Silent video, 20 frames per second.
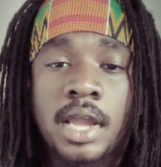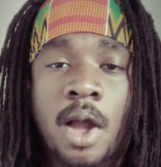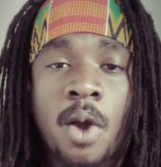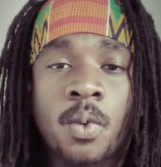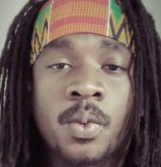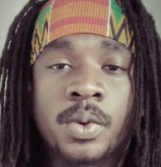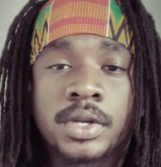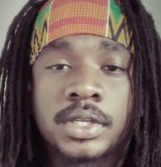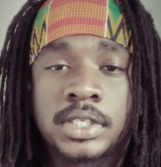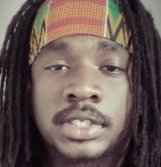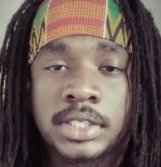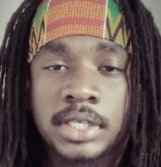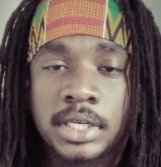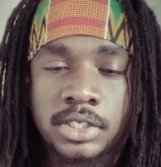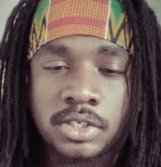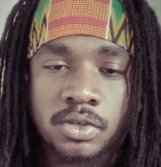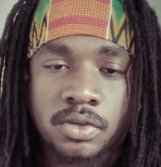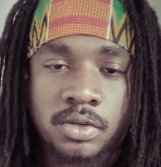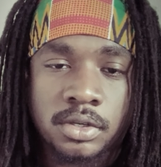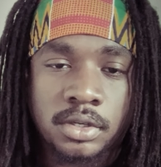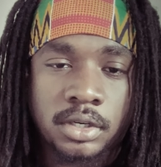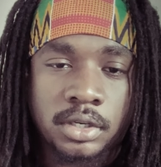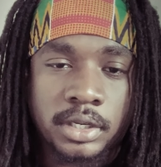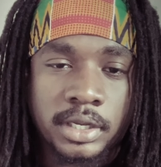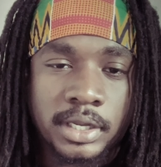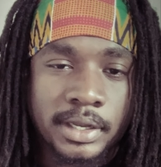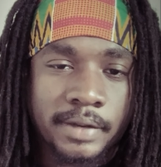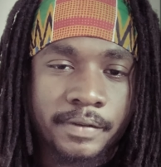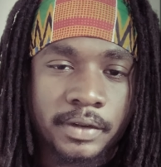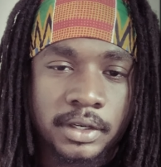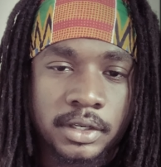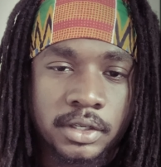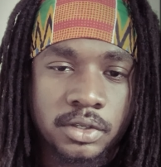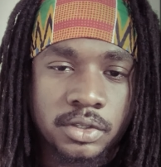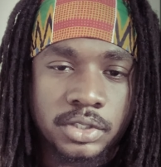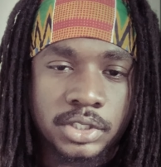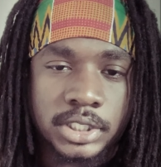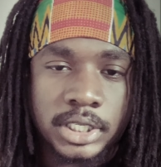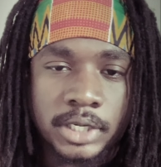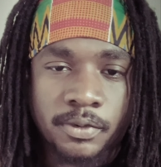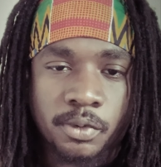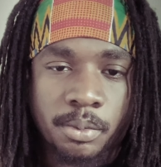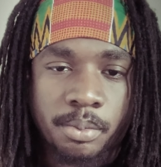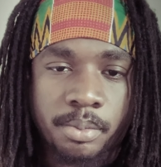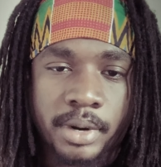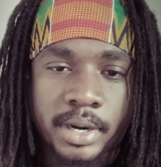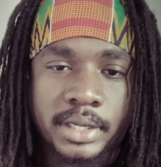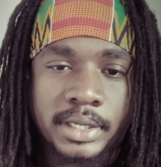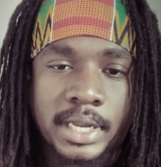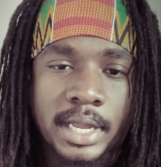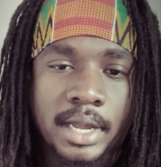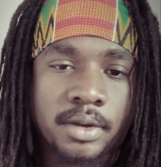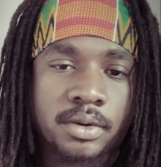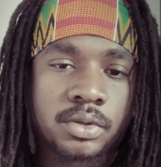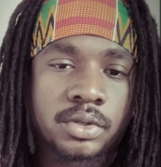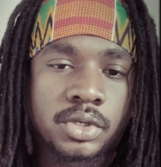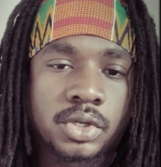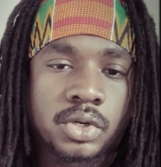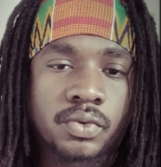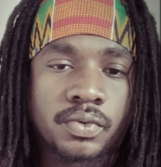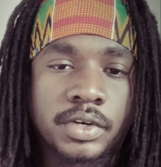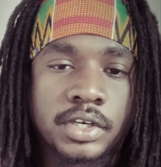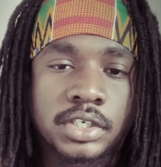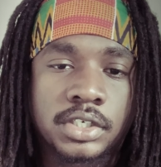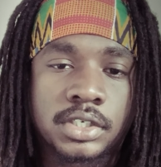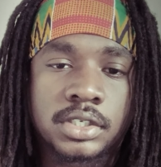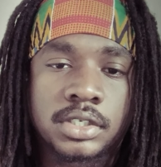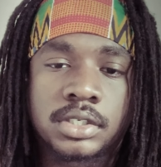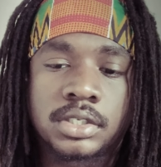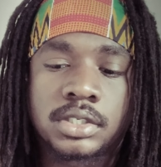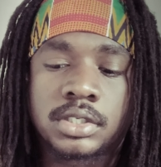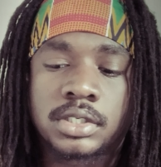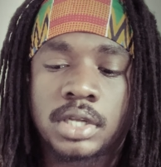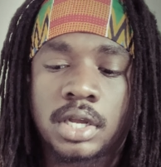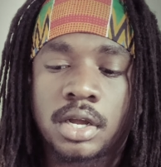I wanted to touch on, give a little general breakdown on the Orishas.